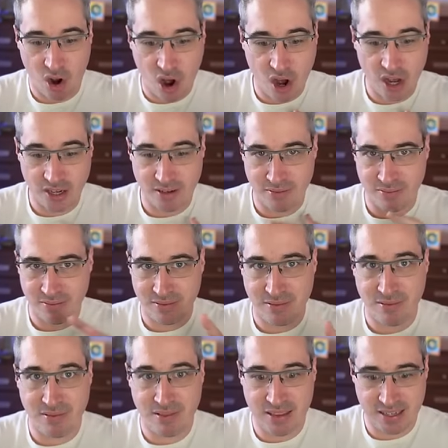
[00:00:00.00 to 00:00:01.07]
on
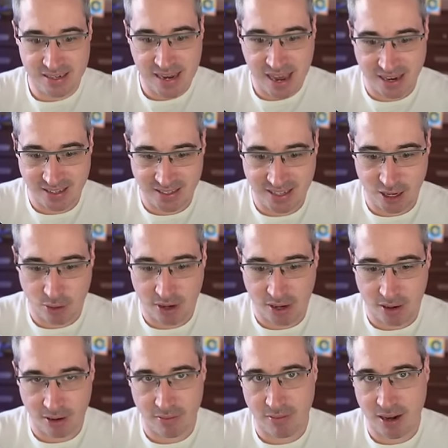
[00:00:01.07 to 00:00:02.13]
the text
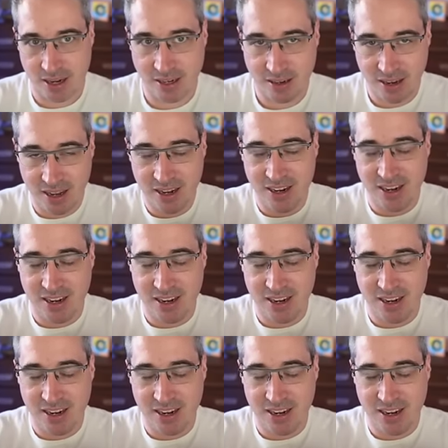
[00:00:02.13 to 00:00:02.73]
area, right?